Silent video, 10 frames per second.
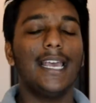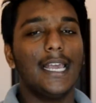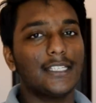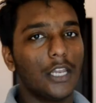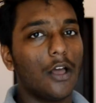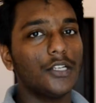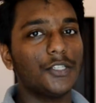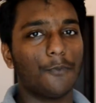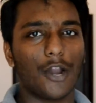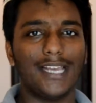Its launch
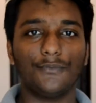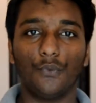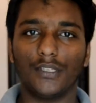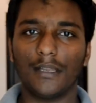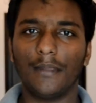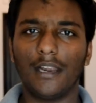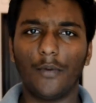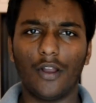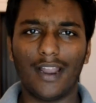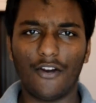price was something
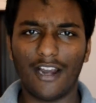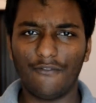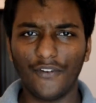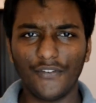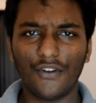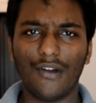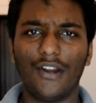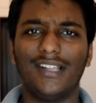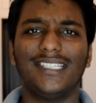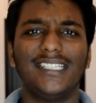about $150 to
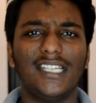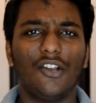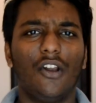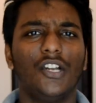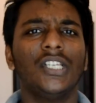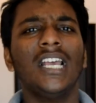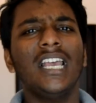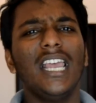$160.